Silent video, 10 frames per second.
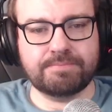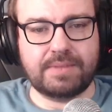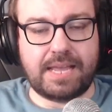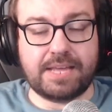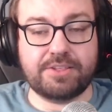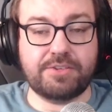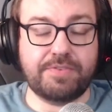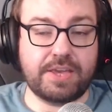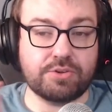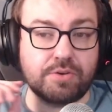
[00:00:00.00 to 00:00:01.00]
As this
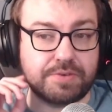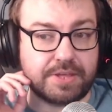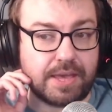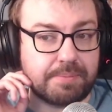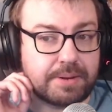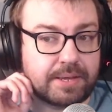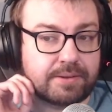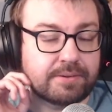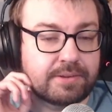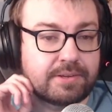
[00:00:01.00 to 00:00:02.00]
face-off is happening,
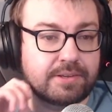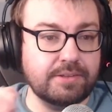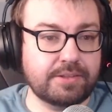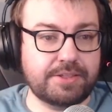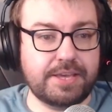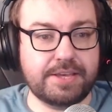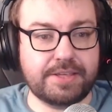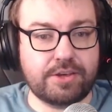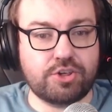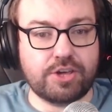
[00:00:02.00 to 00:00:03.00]
the
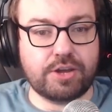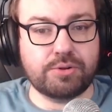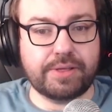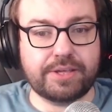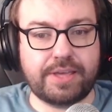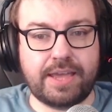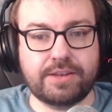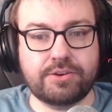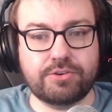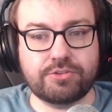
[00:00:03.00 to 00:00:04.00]
CSS Shadowlynx
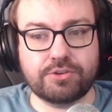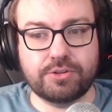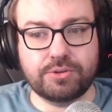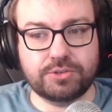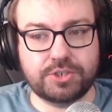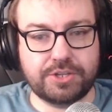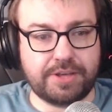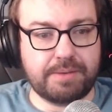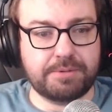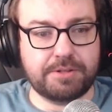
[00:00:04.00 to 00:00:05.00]
enters Colonshi's
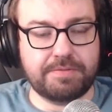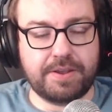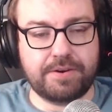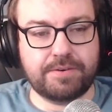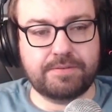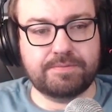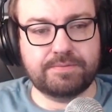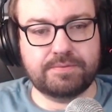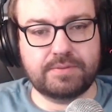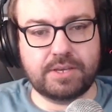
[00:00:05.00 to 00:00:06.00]
atmosphere,
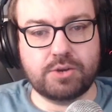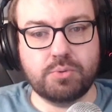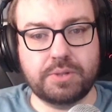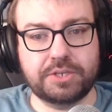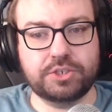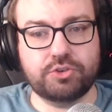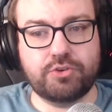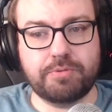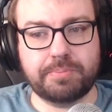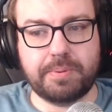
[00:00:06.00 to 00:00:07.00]
and Coalition
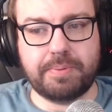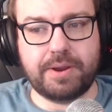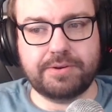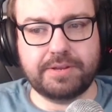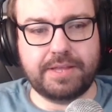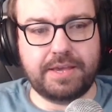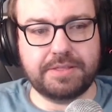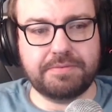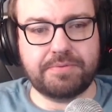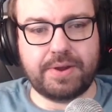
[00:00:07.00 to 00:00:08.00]
troops prepare to take
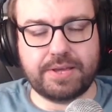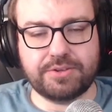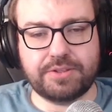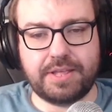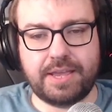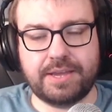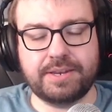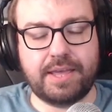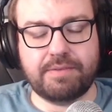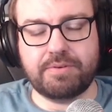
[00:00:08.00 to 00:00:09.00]
the Fry estate
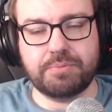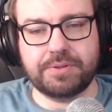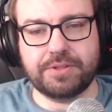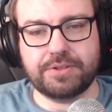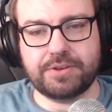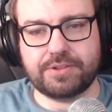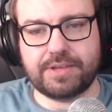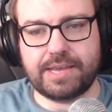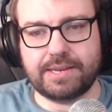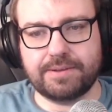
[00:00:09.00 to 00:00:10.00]
and everyone that's inside.